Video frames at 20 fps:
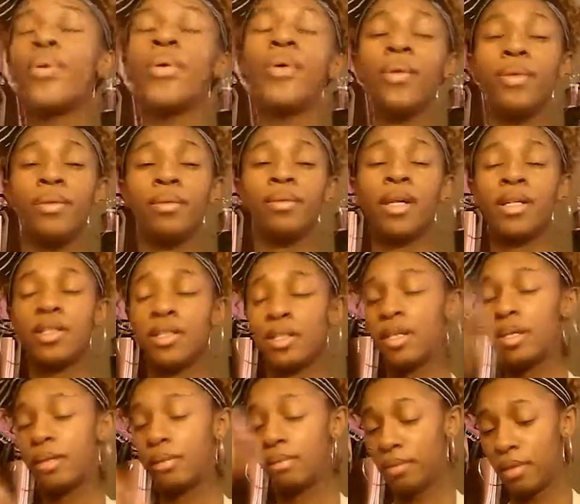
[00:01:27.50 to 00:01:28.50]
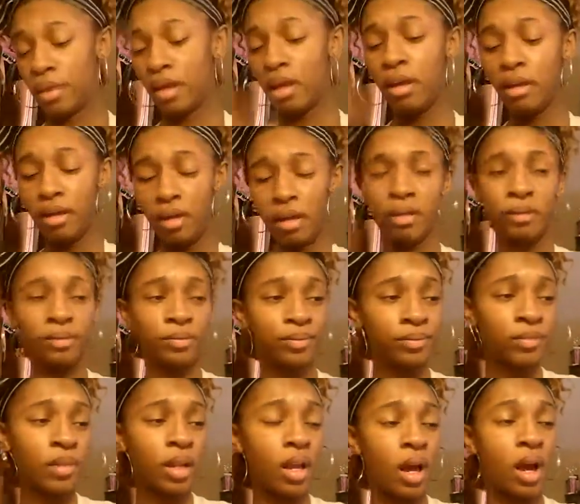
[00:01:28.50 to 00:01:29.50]
Whew, wakes you up.
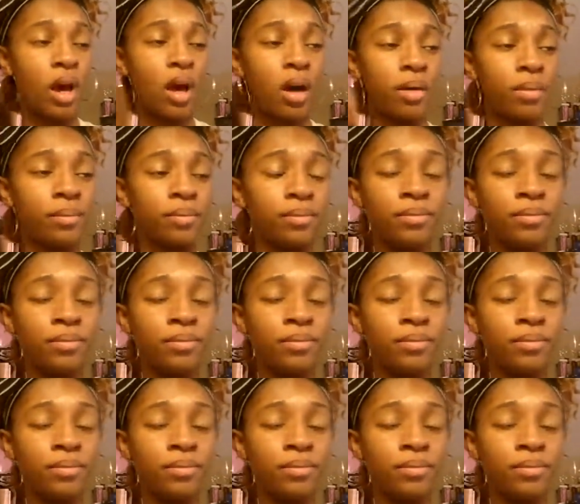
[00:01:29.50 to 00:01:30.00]
I